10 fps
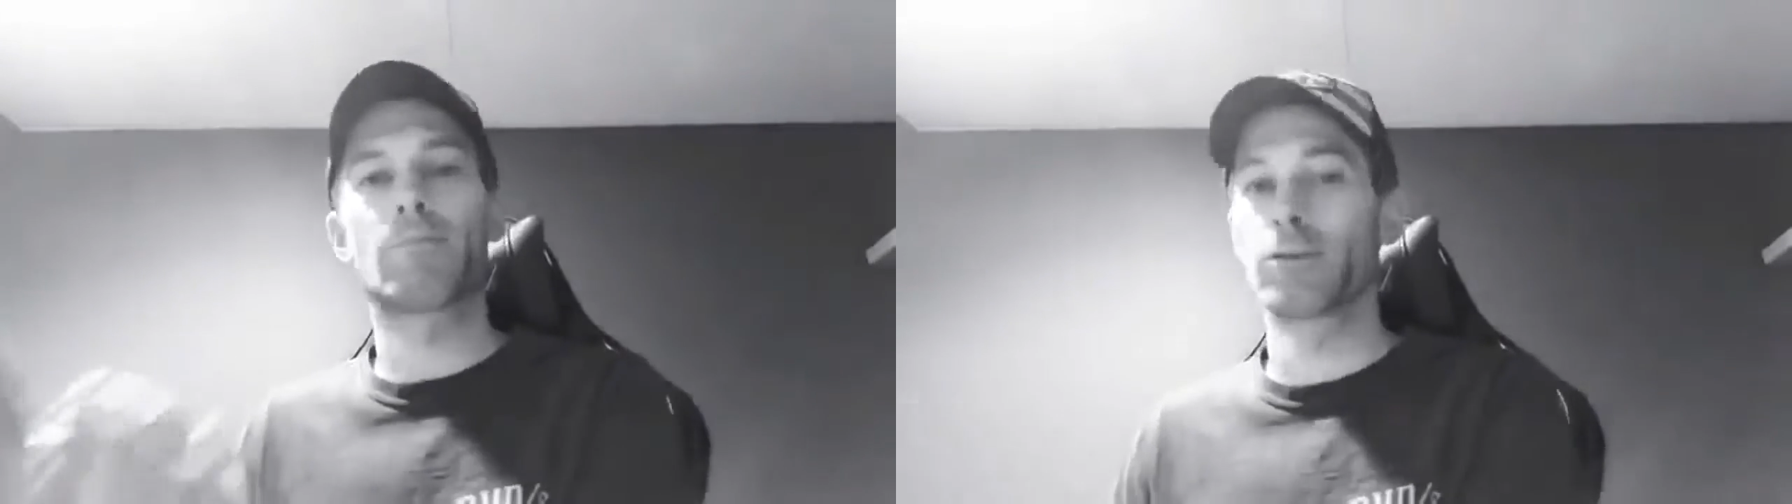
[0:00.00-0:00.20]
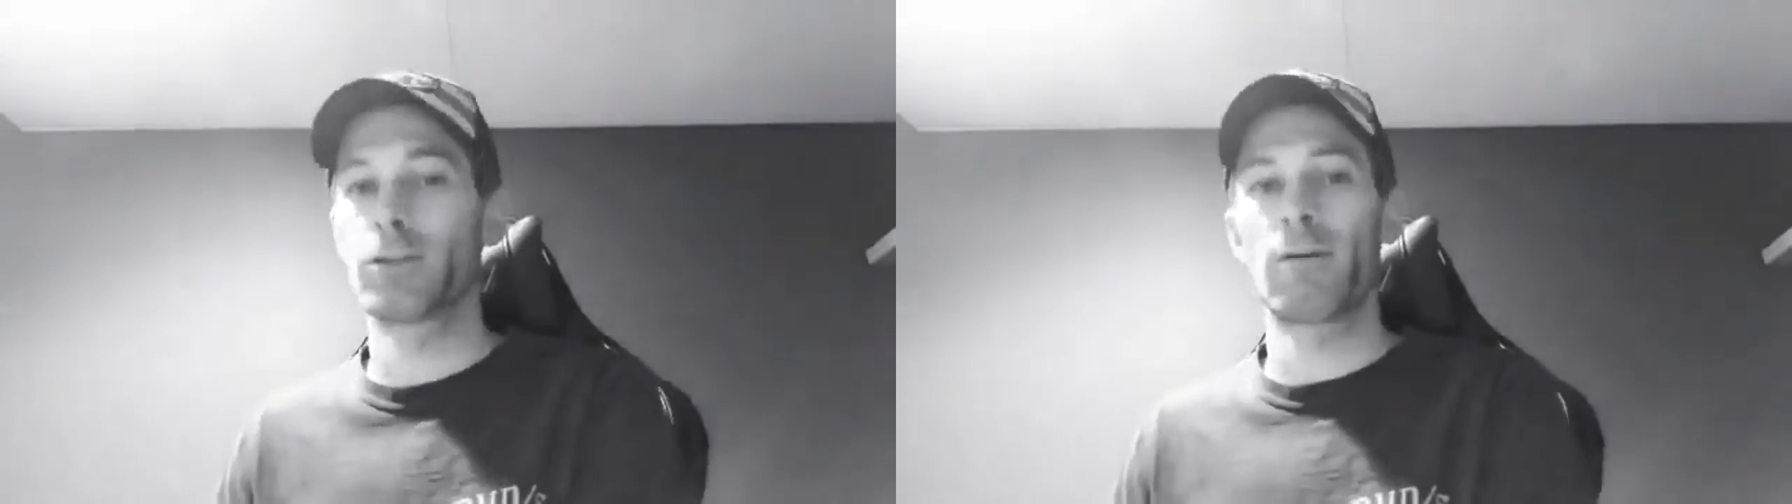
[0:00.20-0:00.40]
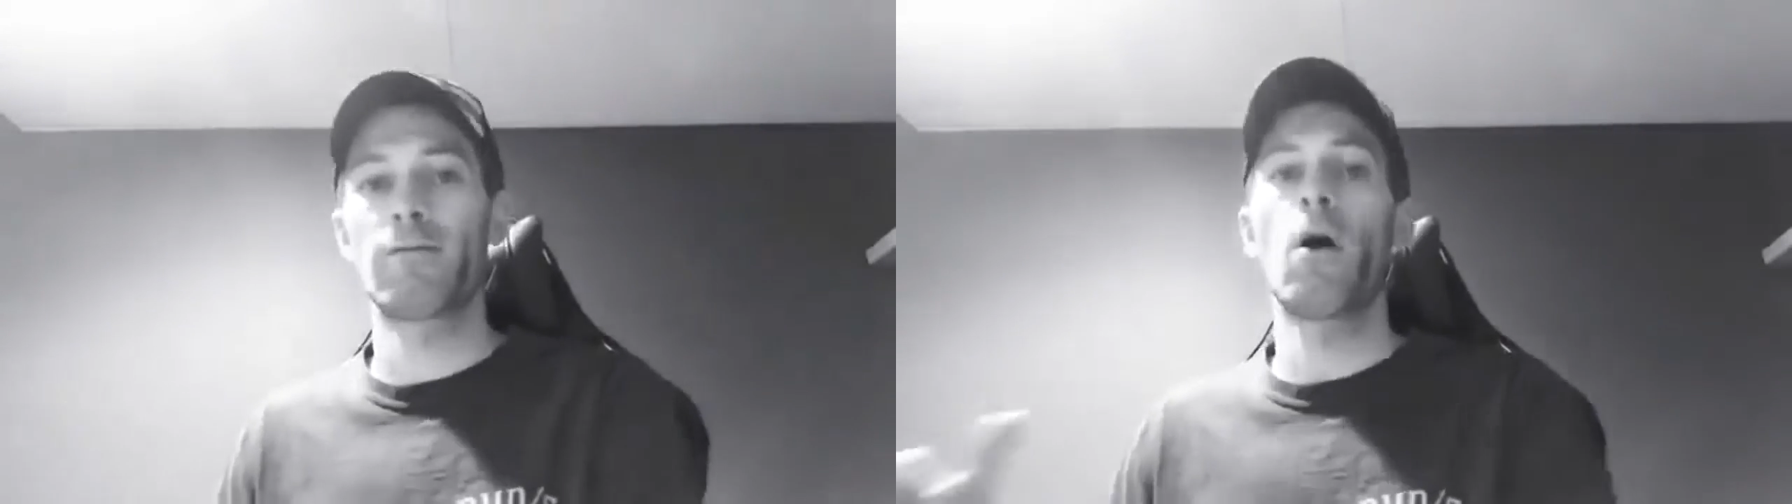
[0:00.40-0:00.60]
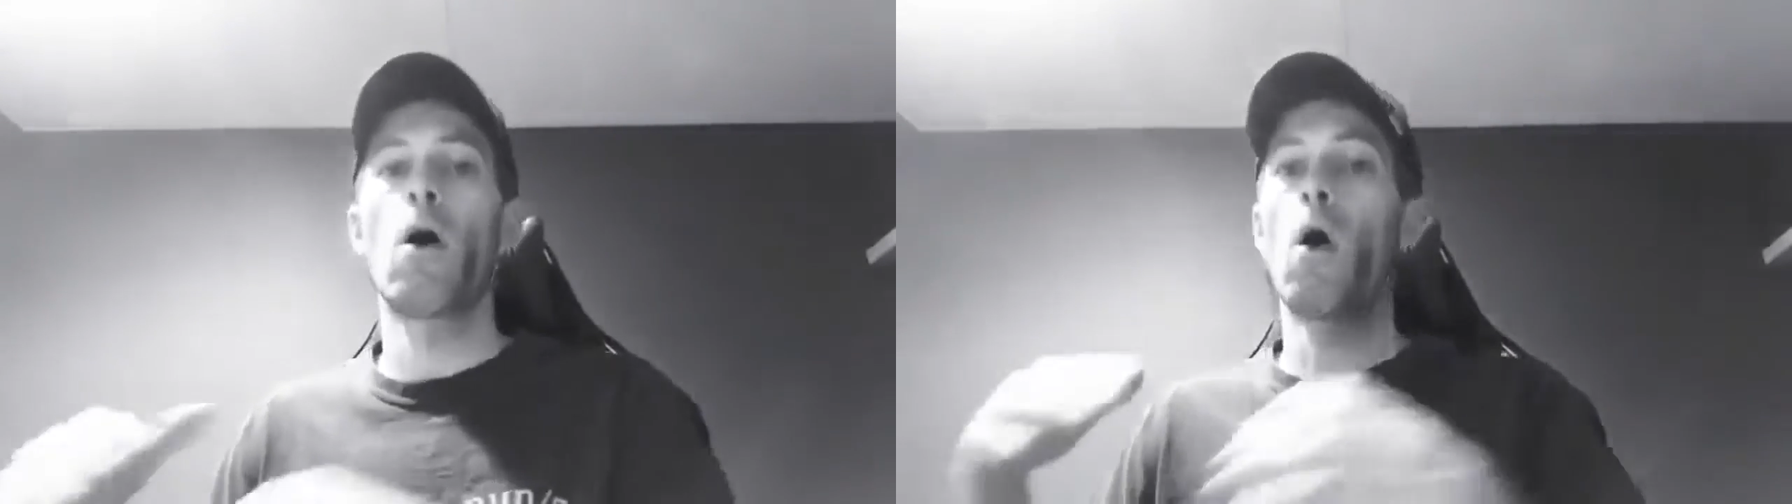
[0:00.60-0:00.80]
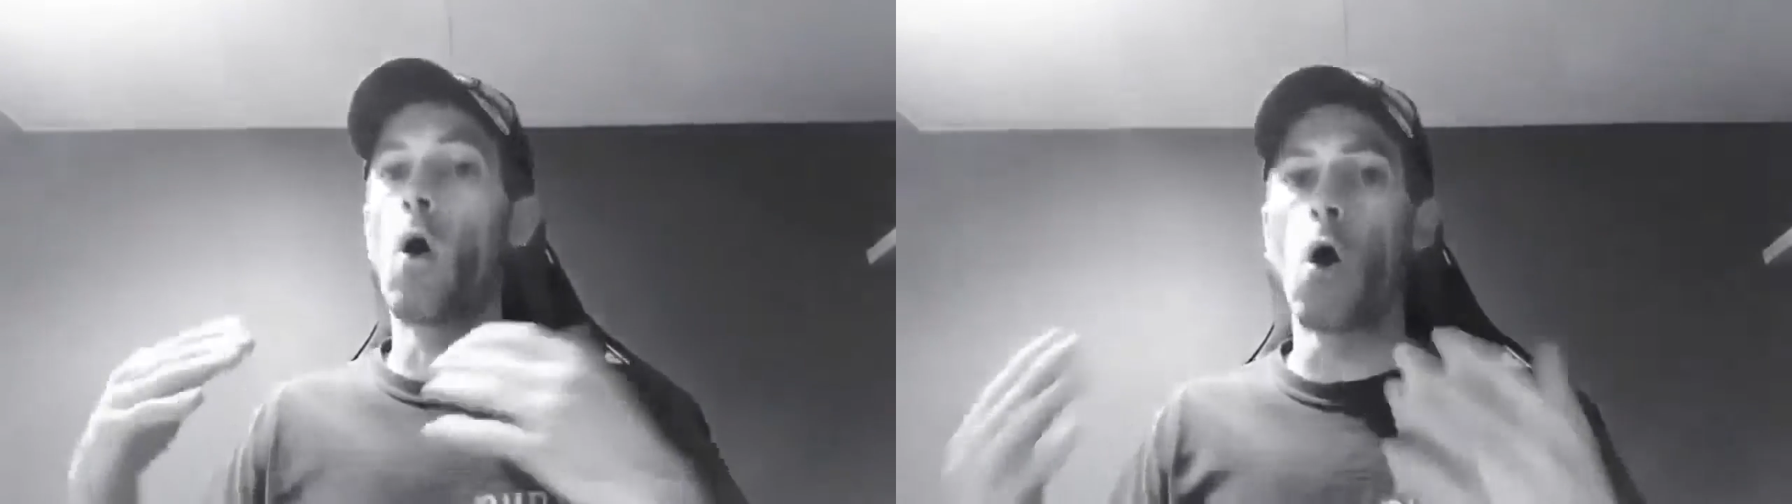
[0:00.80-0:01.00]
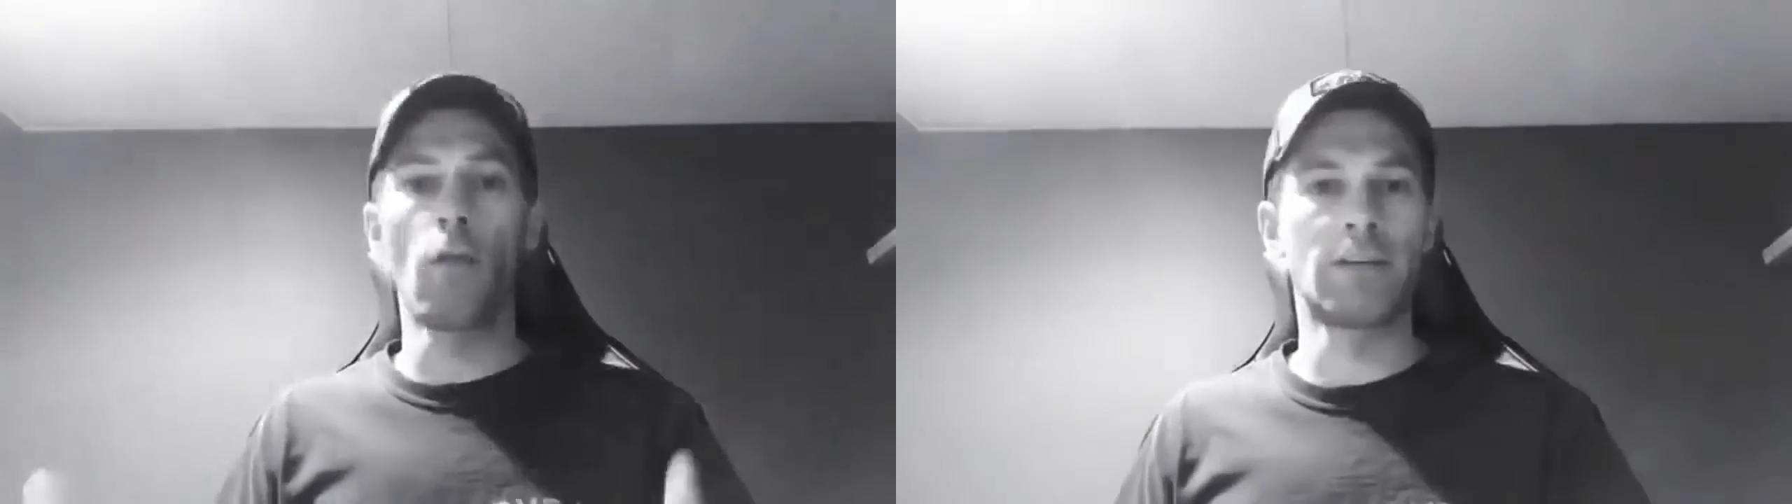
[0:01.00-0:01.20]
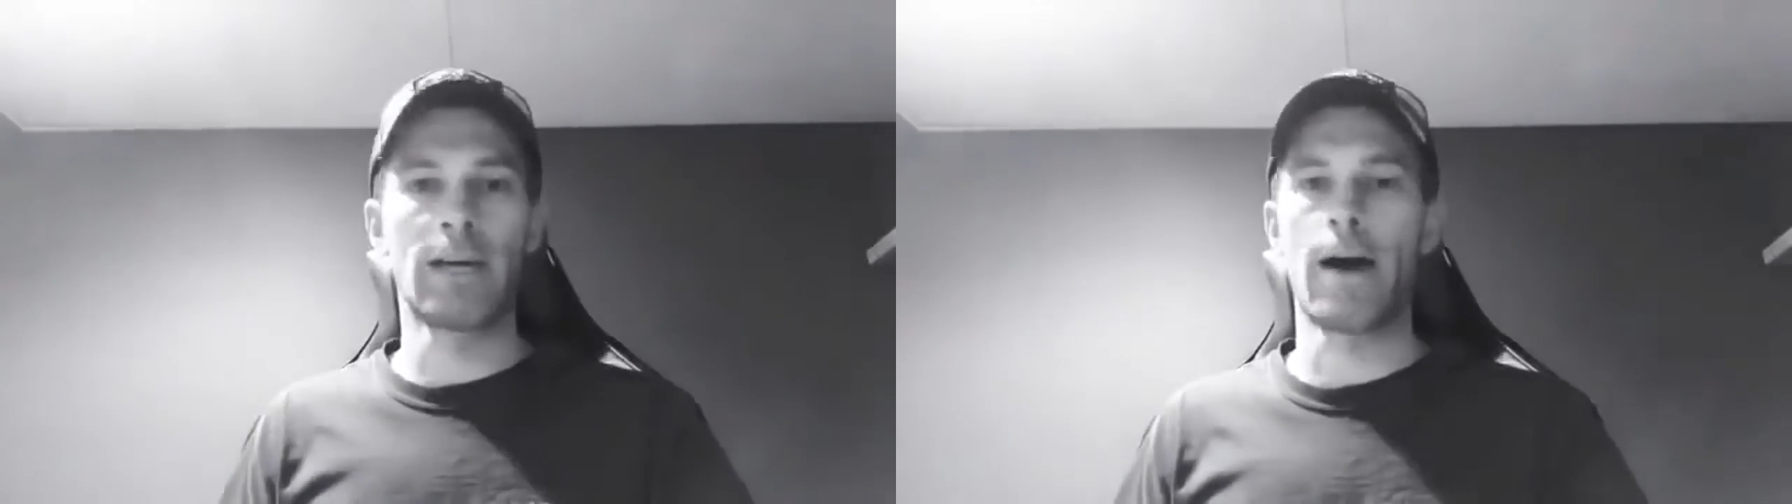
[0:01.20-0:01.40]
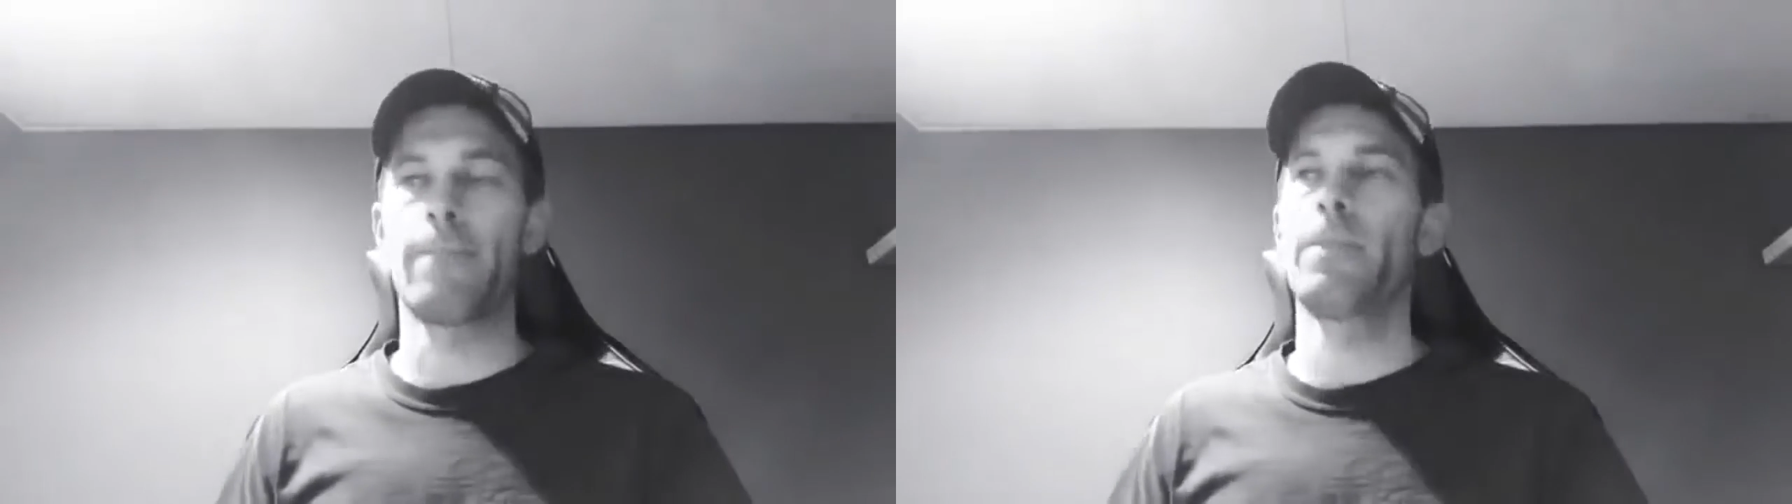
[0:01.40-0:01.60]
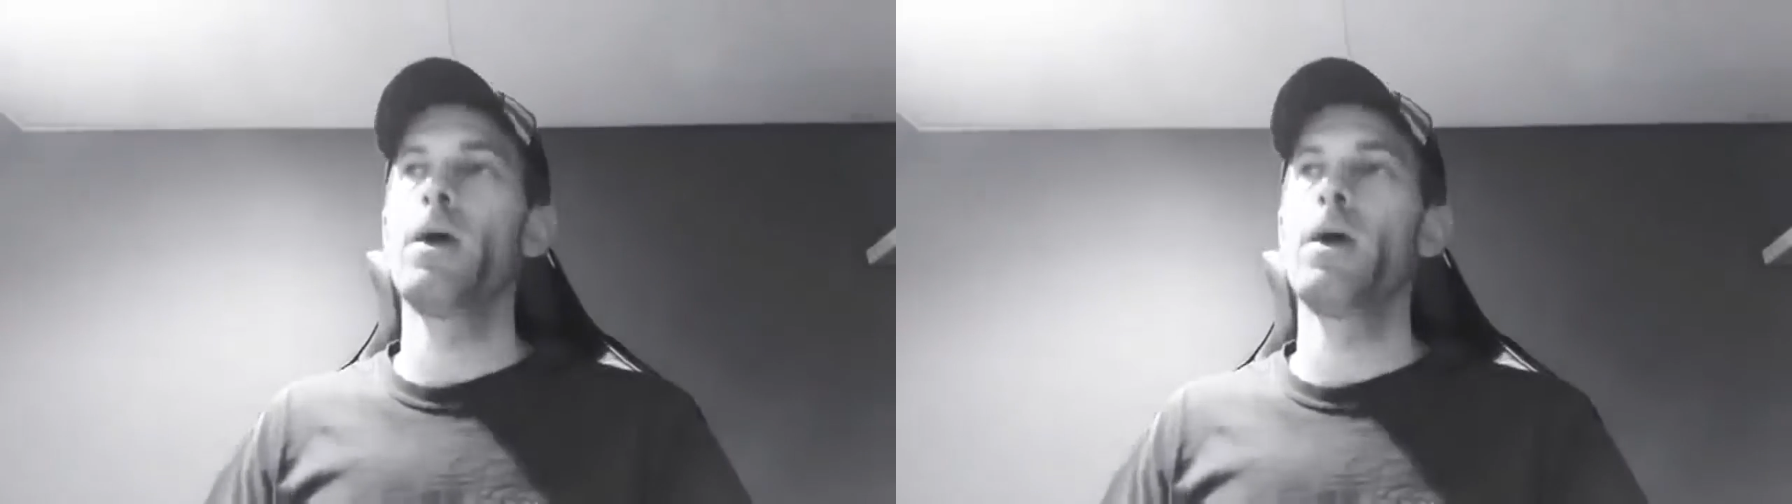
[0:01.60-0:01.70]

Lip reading: preserve, all the time.